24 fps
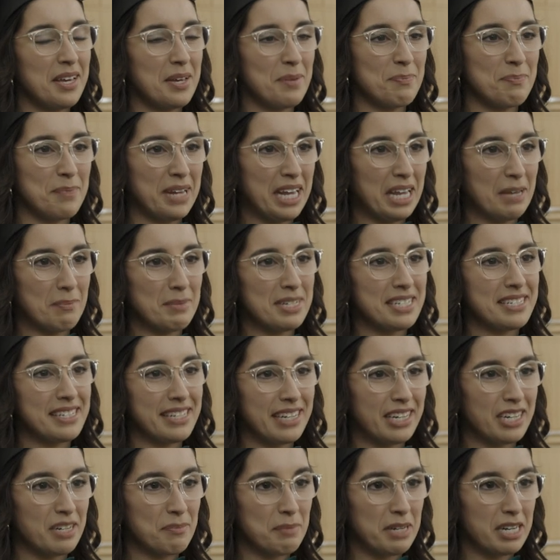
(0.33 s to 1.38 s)
My name is
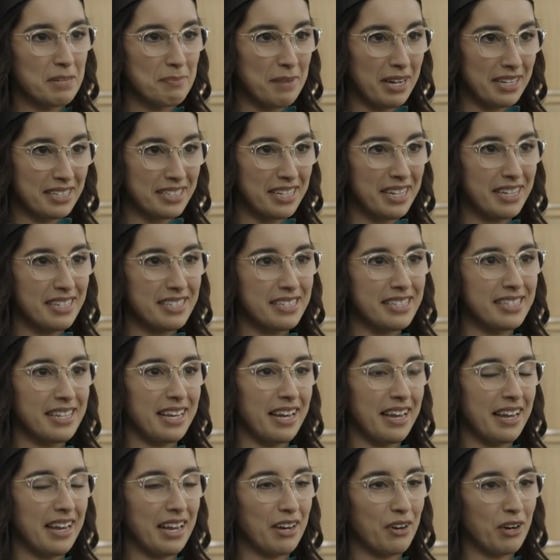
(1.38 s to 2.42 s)
Sarah Miramontes,
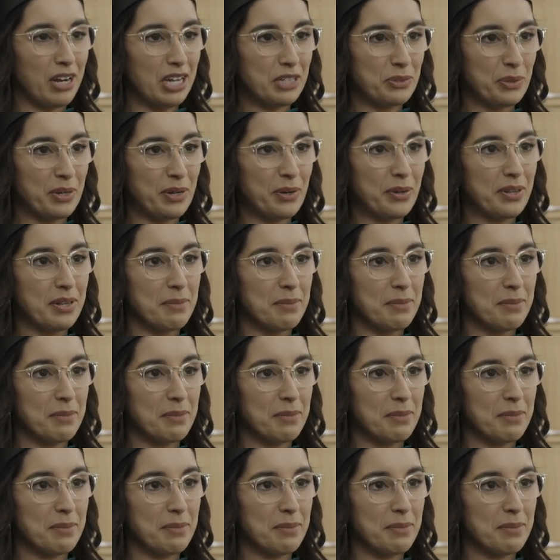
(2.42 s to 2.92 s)
and I graduated